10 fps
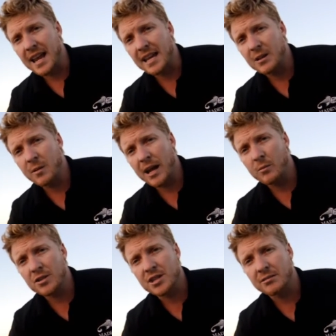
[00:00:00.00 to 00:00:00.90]
any weight
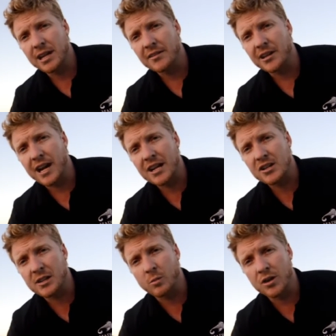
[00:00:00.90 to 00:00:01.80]
whatsoever, you're
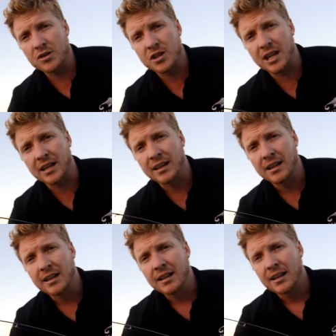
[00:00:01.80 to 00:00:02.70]
actually watching
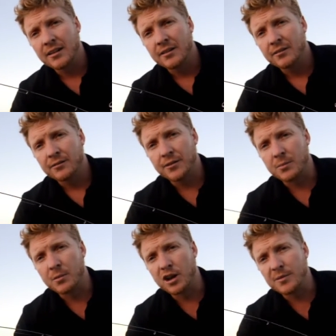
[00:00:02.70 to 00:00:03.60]
for
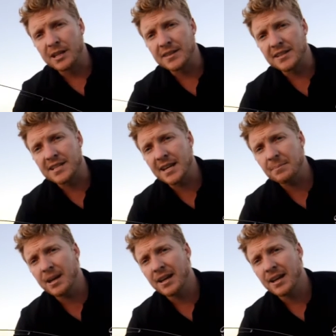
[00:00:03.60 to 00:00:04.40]
the movement in the tip.